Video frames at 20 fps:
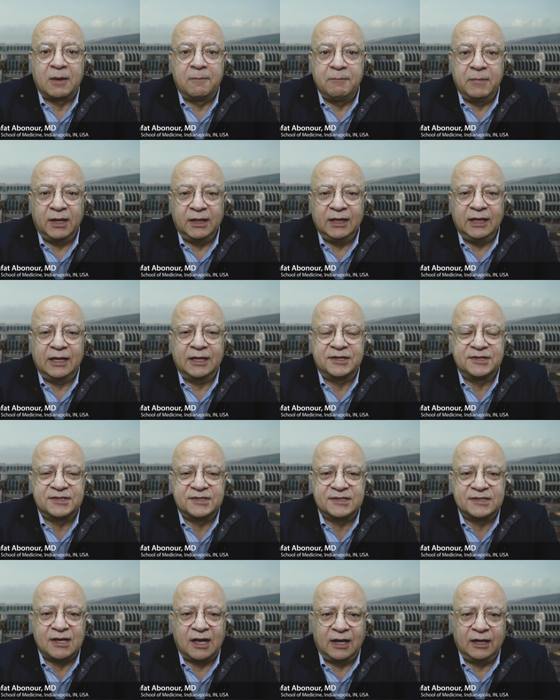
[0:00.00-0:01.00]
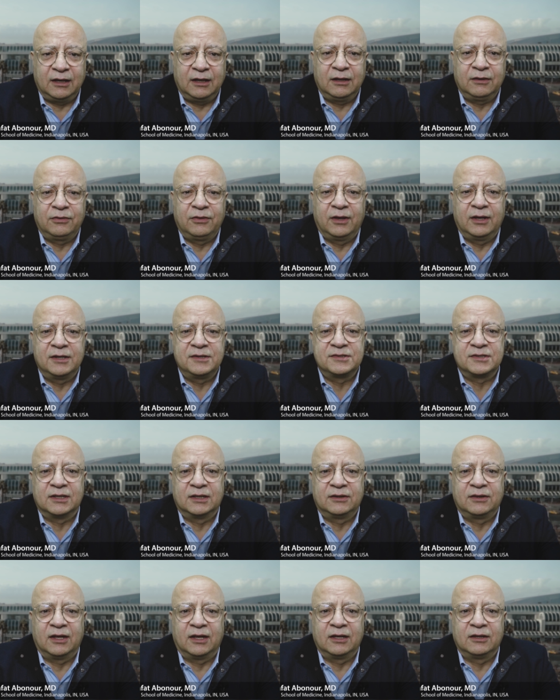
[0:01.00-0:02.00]
many exciting things.
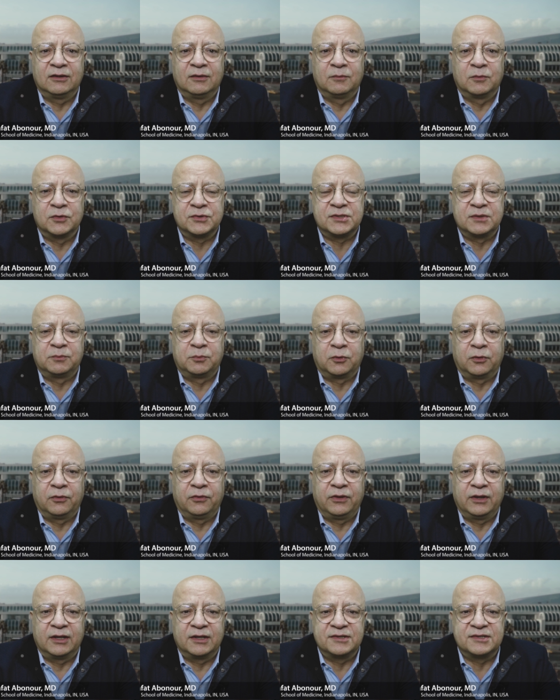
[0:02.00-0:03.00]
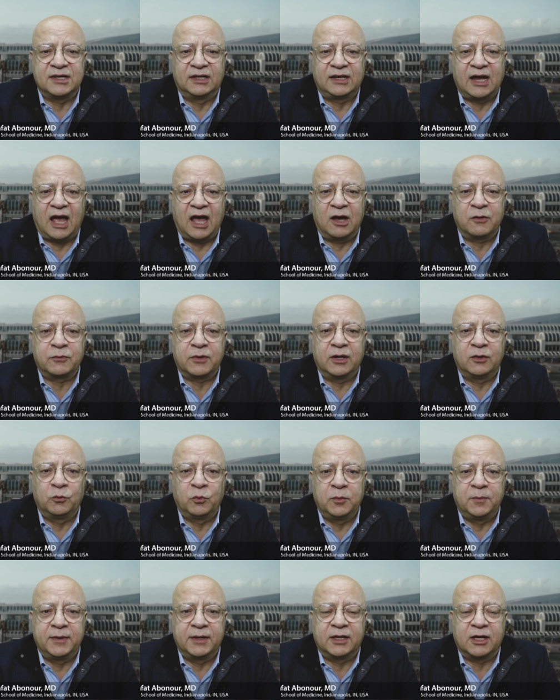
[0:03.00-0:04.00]
I think the most important thing is that how can
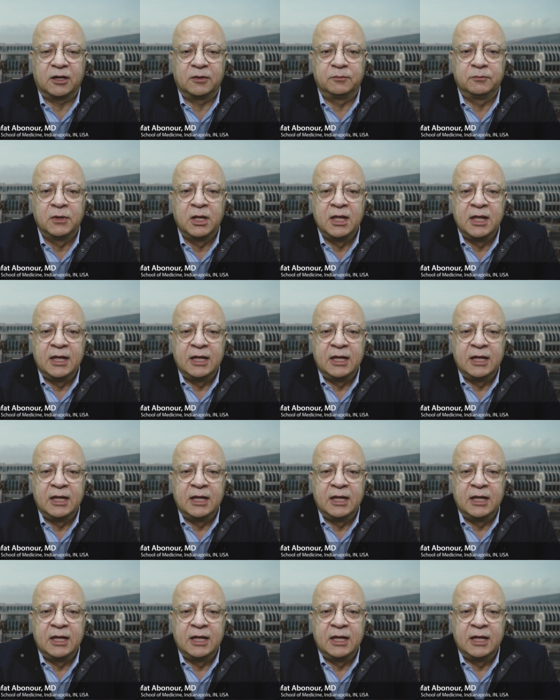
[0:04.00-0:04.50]
we become